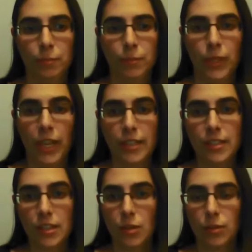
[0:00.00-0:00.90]
like I
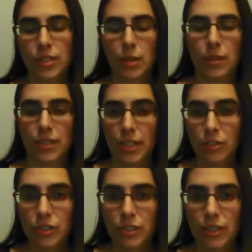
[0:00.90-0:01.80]
said, no one's going to be
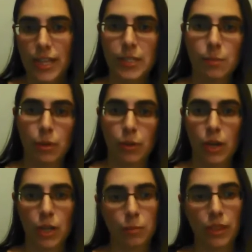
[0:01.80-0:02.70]
teaching the class, but we'll
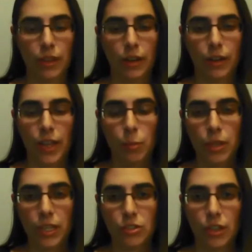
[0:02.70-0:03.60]
all be there
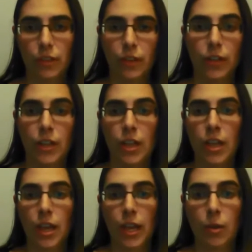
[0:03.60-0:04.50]
helping each other.
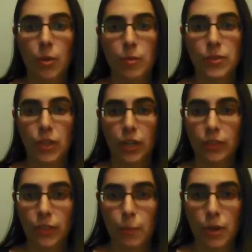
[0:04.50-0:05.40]
I will
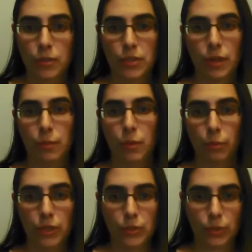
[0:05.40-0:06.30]
start the post off with
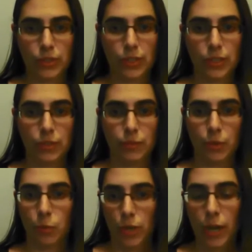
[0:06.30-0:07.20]
resources
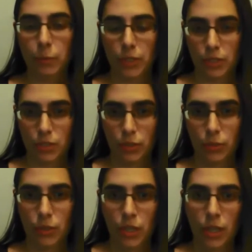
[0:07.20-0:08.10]
for what I'm going to
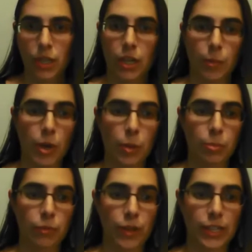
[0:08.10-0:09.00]
do. I'll
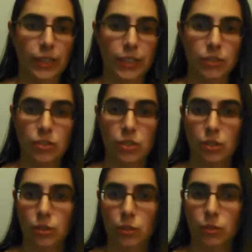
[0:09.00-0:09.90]
provide links
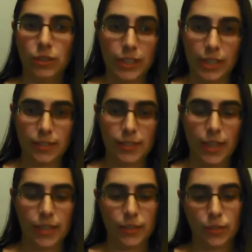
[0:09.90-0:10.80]
to data
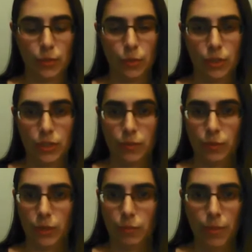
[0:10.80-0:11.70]
sets or
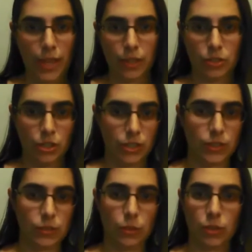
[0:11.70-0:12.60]
different
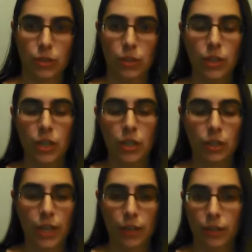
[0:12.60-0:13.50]
packages, or
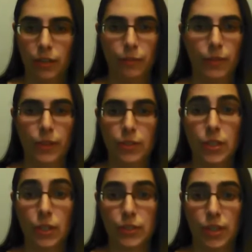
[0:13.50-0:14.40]
how to
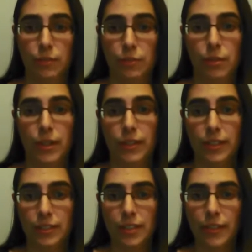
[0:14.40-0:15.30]
install software and
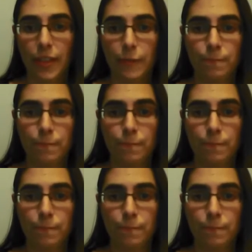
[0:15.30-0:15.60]
things like that.